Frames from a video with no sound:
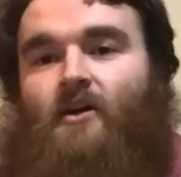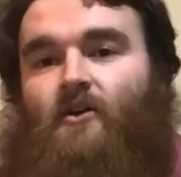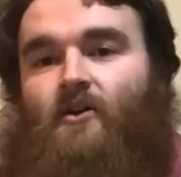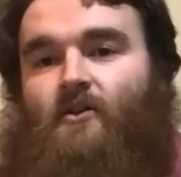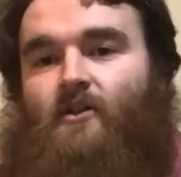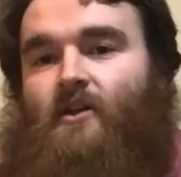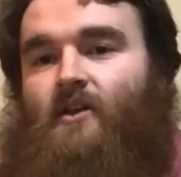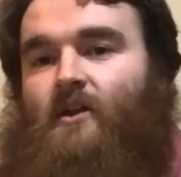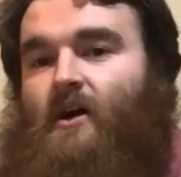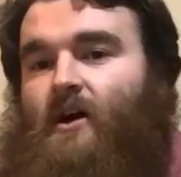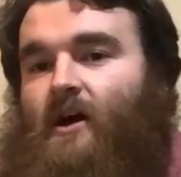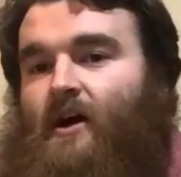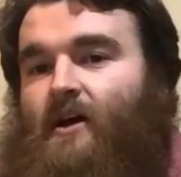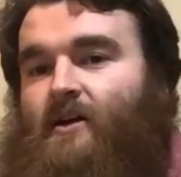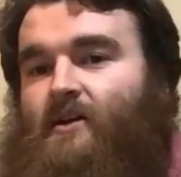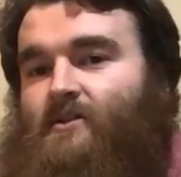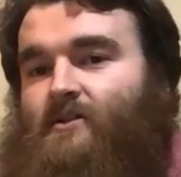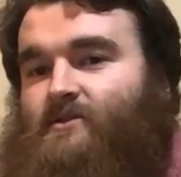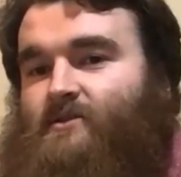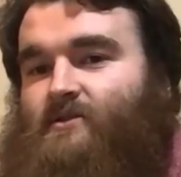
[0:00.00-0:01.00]
Are they the
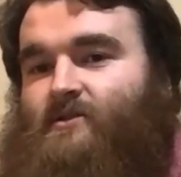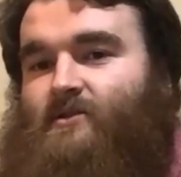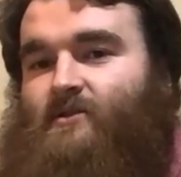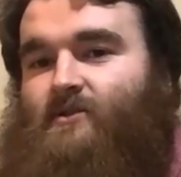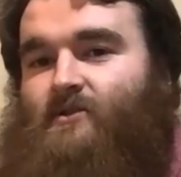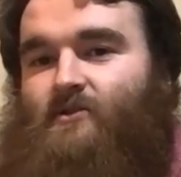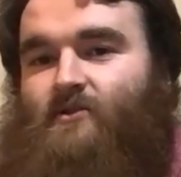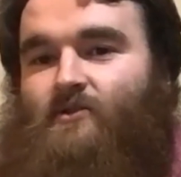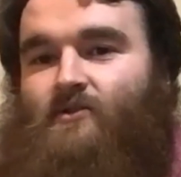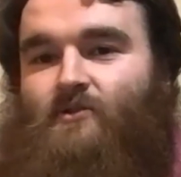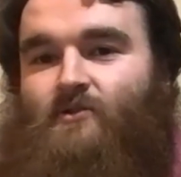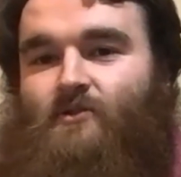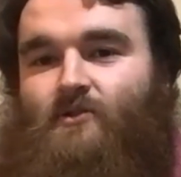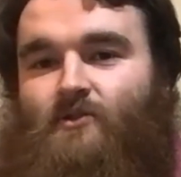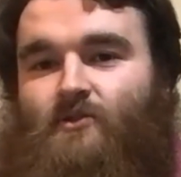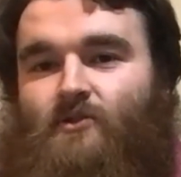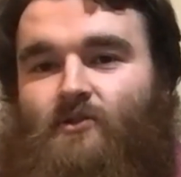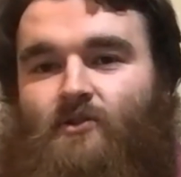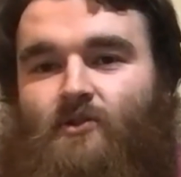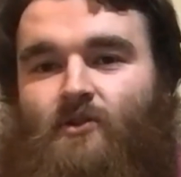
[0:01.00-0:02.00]
highest?
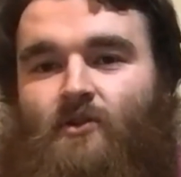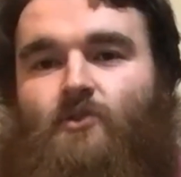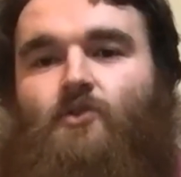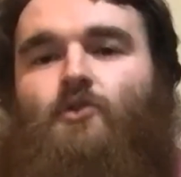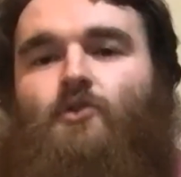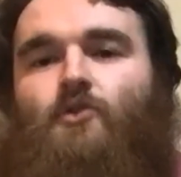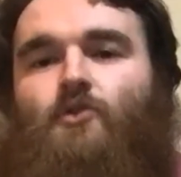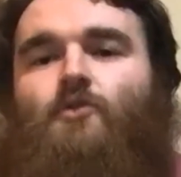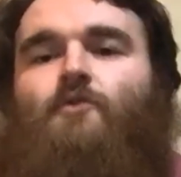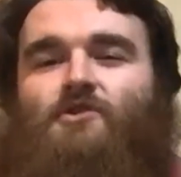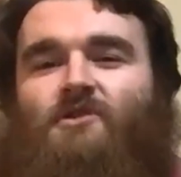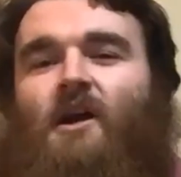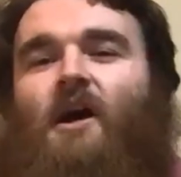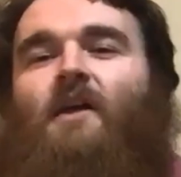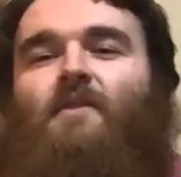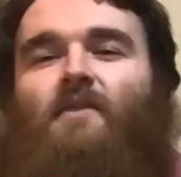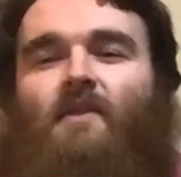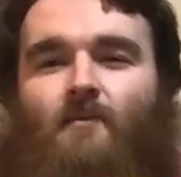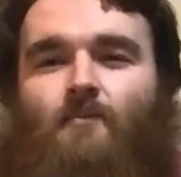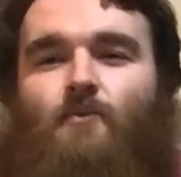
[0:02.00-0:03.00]
You've not
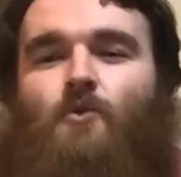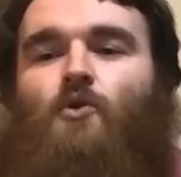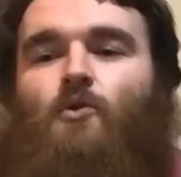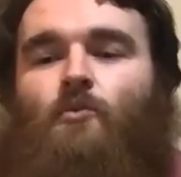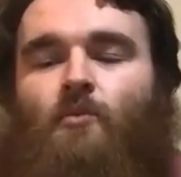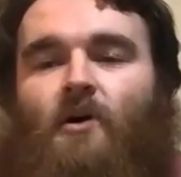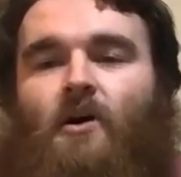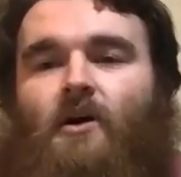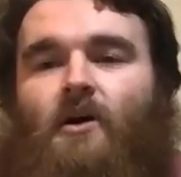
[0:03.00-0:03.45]
scanned them though, but